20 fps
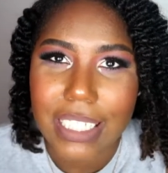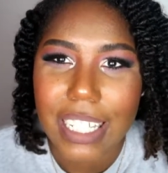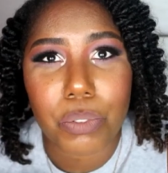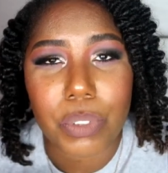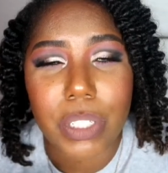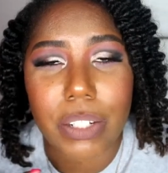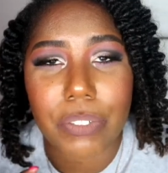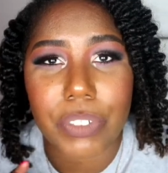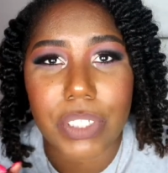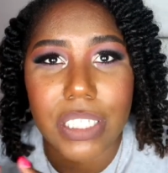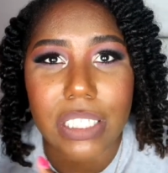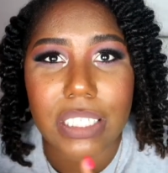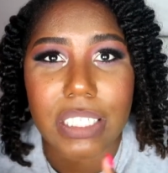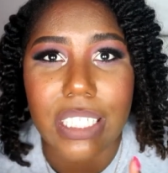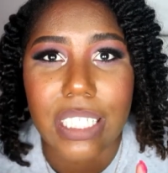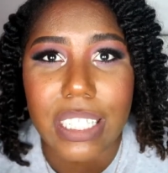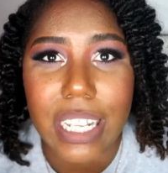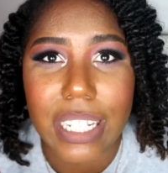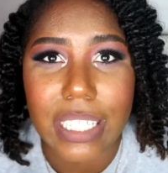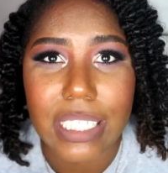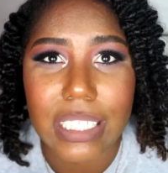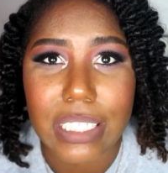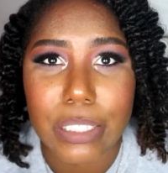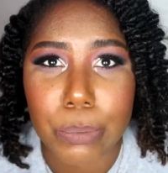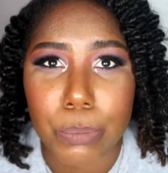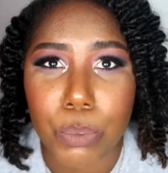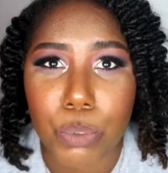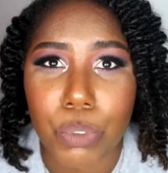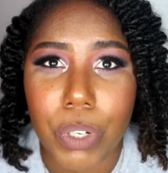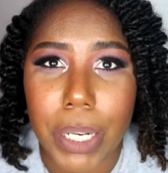Do not forget to like and
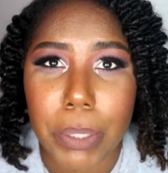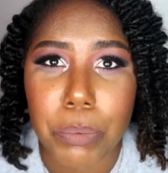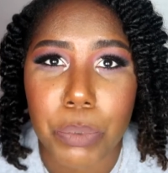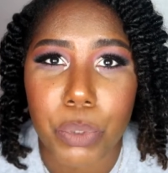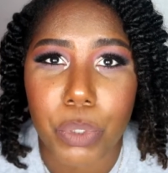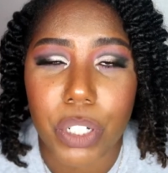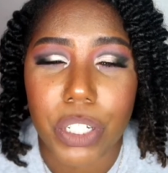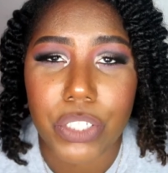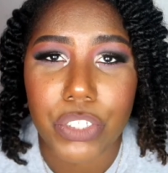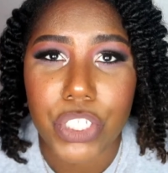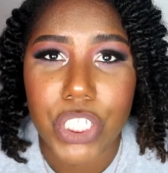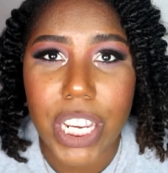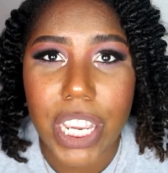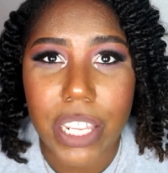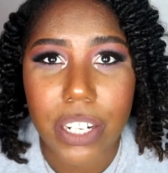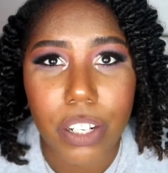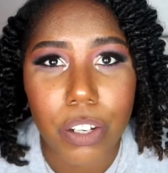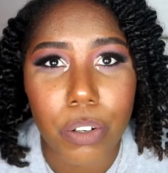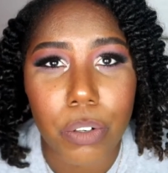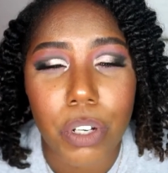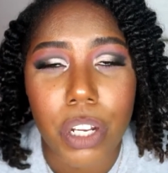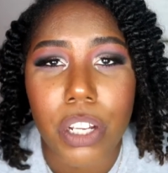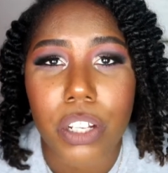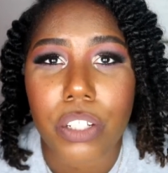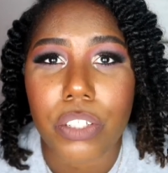subscribe to our channel.